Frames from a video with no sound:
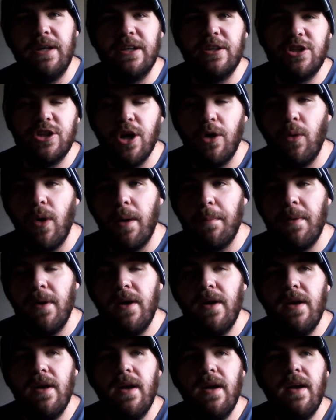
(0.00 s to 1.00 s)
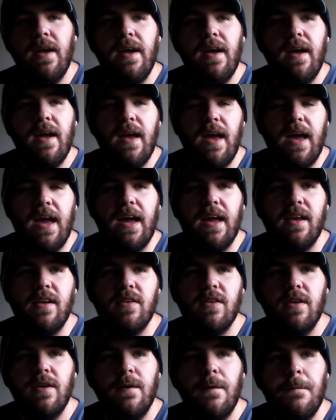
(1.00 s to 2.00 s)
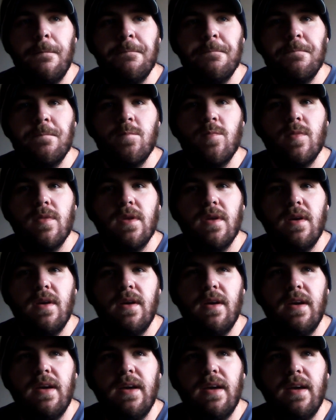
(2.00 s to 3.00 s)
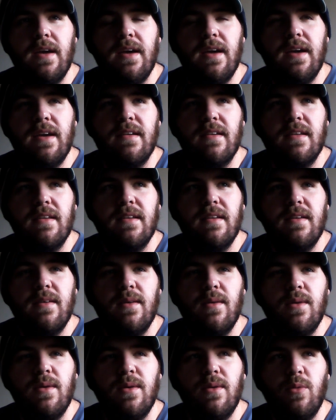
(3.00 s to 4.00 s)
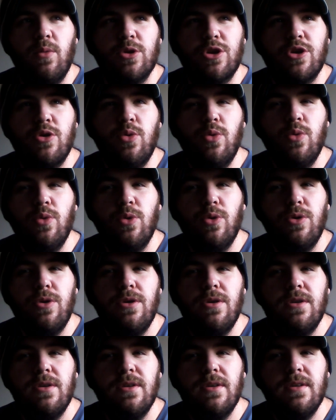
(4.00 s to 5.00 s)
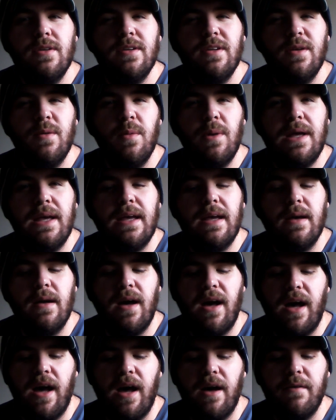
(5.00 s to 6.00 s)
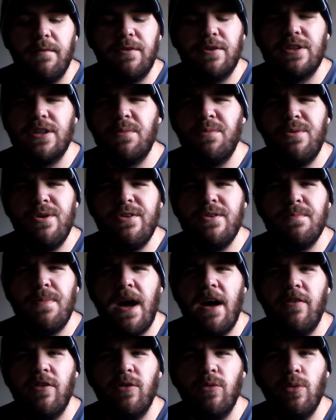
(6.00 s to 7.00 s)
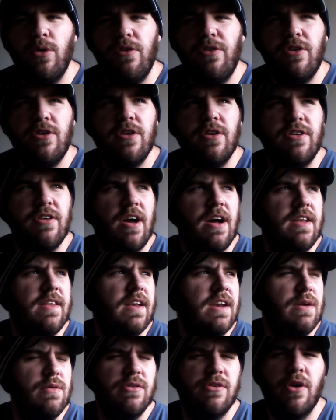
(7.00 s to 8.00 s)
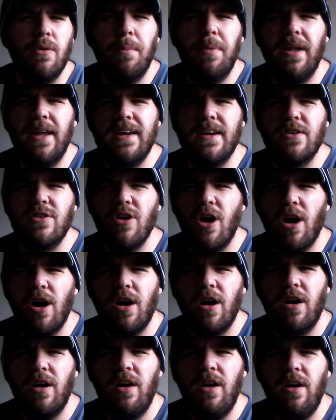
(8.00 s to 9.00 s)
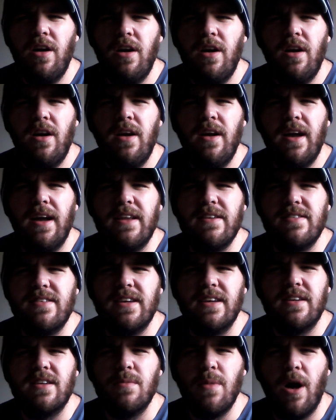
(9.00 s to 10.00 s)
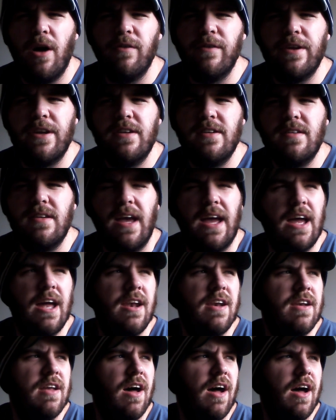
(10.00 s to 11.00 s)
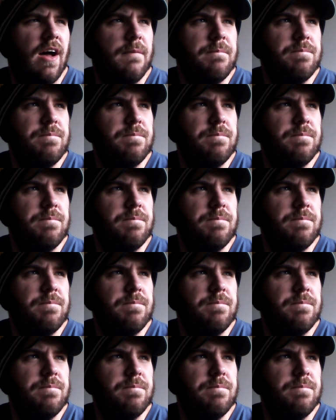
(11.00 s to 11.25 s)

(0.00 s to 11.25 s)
Farmiga show up, and it was cool. For some reason, Patrick Wilson decided that he was going to play guitar and sing some Elvis, and